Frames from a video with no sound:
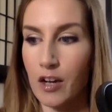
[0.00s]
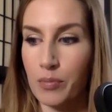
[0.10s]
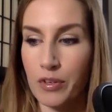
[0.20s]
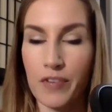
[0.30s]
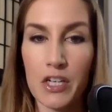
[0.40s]

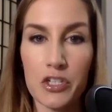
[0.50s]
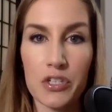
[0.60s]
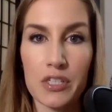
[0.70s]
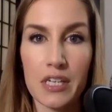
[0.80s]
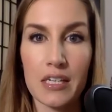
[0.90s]

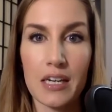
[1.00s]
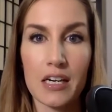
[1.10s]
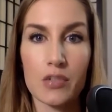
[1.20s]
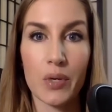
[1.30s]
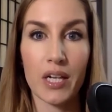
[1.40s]
professional
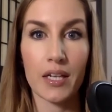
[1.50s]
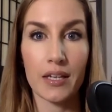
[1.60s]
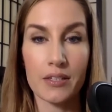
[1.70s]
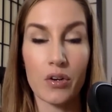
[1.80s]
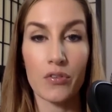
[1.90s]
skincare as well
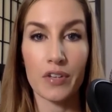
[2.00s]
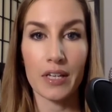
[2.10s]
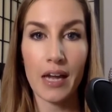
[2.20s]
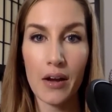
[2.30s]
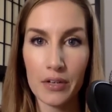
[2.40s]
as
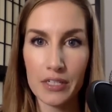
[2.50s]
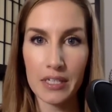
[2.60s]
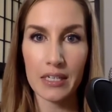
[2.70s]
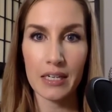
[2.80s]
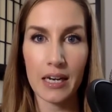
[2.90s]
over-the-counter
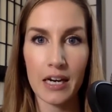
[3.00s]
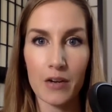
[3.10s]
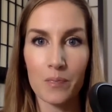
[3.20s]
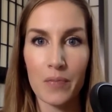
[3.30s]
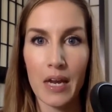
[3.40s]

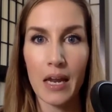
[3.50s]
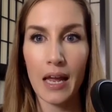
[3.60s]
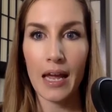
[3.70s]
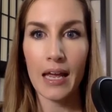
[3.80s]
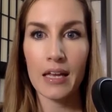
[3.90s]
skincare.
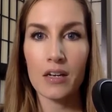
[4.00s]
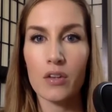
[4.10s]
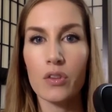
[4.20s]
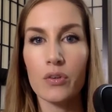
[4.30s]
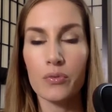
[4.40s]
And
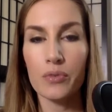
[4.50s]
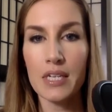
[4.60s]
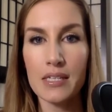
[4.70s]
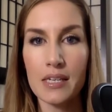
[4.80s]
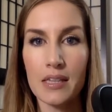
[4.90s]
the
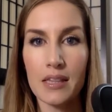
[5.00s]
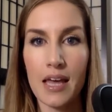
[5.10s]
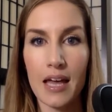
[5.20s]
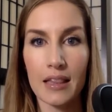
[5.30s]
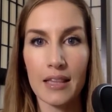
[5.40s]
reason
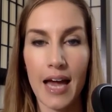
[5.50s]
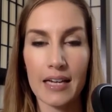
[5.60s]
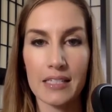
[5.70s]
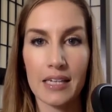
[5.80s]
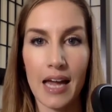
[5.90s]
that
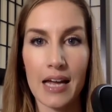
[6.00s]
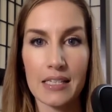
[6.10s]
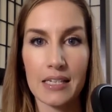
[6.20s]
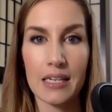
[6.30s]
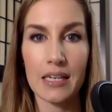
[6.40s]
lactic
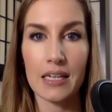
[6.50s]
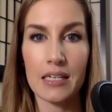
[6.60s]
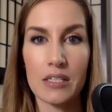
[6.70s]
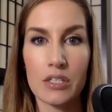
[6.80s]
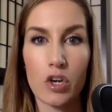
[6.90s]
acid
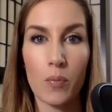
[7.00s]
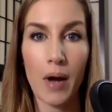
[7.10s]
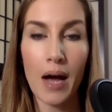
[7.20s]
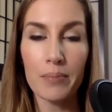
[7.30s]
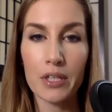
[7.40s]
is so
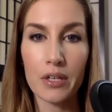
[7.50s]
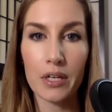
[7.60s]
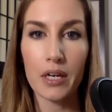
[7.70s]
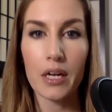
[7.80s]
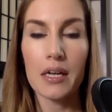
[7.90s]

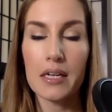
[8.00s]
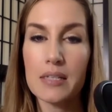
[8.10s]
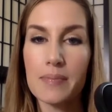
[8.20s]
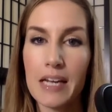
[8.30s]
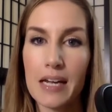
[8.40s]
popular
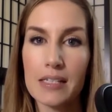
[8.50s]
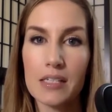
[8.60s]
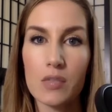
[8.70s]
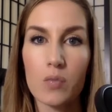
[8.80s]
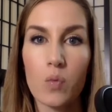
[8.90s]
is because
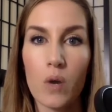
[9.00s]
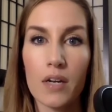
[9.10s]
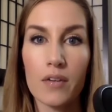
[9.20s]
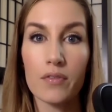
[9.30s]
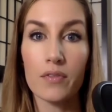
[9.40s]
it
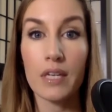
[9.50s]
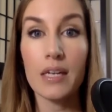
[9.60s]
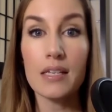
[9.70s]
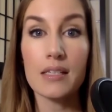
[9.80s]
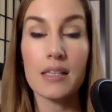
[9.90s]

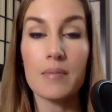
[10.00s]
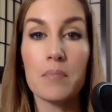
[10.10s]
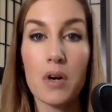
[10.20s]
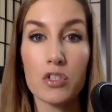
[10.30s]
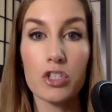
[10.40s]
is the
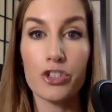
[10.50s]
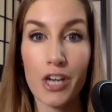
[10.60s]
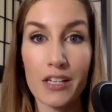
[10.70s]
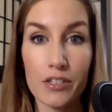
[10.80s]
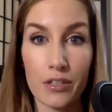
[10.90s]
most
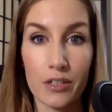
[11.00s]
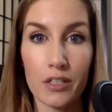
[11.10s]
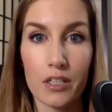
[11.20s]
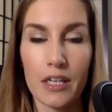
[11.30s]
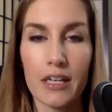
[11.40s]

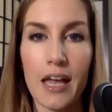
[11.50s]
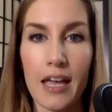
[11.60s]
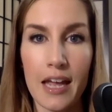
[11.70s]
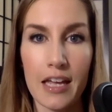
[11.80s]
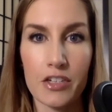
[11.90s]
gentle
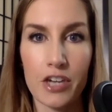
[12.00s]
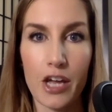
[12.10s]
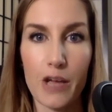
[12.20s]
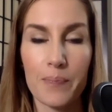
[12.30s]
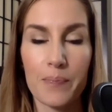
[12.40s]
AHA.